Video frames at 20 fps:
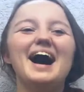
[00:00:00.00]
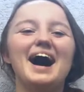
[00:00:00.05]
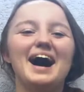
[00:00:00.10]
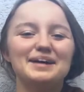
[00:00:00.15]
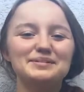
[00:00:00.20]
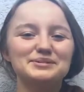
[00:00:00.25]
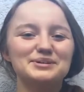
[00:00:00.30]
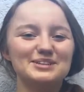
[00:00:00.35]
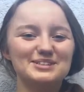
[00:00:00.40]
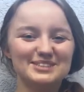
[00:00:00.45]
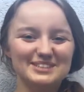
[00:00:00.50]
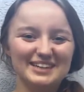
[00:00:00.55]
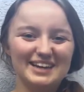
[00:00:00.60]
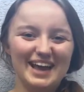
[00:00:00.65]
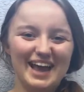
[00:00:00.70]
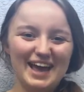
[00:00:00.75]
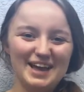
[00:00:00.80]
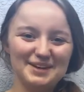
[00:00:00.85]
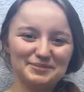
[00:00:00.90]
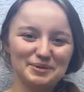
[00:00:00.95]
I'm Christian,
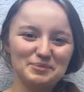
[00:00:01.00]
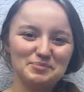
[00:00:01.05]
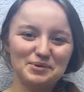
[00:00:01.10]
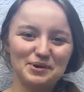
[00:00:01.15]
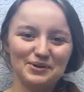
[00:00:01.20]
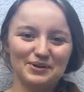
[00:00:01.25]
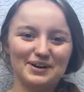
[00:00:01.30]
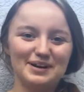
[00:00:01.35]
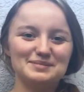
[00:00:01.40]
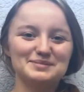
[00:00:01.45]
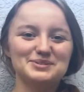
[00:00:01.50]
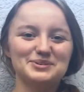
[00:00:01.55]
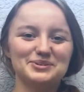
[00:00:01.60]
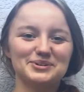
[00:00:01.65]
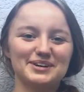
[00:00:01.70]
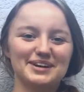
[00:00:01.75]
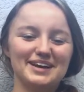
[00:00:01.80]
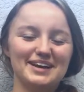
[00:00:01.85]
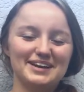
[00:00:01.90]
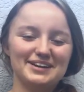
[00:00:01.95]
Animal Programs
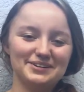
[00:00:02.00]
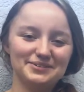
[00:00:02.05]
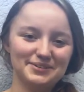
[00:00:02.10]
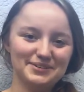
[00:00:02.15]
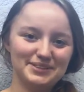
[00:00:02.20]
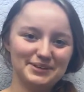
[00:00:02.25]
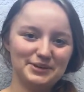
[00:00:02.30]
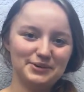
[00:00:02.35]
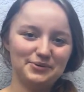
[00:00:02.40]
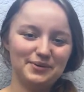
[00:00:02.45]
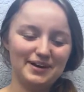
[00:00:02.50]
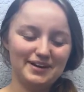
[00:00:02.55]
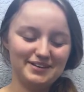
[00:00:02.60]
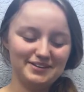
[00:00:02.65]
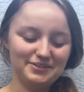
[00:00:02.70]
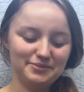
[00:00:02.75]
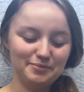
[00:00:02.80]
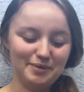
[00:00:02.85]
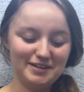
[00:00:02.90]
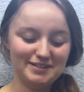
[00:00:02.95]
Coordinator with the Kauai
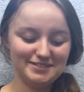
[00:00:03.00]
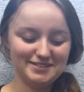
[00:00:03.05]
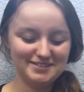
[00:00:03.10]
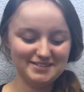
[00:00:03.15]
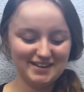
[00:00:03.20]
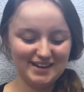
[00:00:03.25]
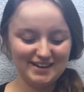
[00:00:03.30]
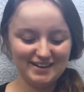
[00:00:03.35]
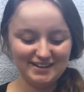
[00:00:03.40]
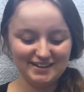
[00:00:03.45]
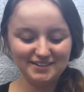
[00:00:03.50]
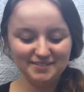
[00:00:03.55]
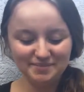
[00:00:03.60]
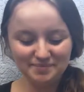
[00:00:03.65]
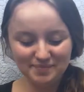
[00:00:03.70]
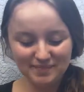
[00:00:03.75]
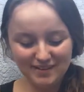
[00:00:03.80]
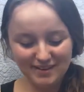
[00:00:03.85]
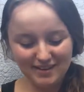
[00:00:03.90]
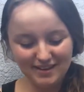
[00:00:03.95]
Humane Society,
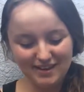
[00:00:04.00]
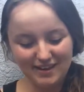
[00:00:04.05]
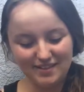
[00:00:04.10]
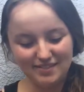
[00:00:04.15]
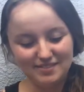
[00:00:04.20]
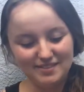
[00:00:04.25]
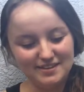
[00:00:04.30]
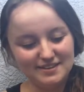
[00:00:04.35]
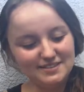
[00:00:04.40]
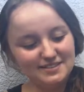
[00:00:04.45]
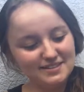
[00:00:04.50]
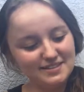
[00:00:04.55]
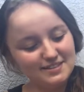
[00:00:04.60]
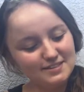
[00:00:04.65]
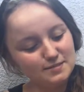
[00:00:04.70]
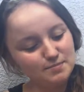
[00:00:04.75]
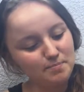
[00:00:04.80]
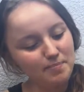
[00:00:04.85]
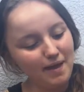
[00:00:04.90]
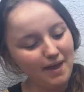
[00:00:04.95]
and this
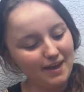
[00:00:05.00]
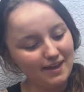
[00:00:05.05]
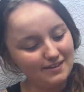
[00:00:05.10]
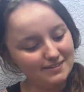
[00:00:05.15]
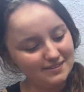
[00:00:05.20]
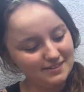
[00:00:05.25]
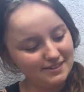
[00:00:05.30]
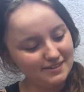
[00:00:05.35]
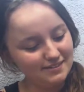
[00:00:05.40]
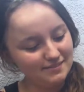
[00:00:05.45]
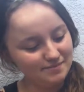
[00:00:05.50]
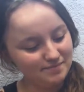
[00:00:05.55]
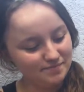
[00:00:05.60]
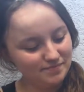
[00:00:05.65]
is Panda.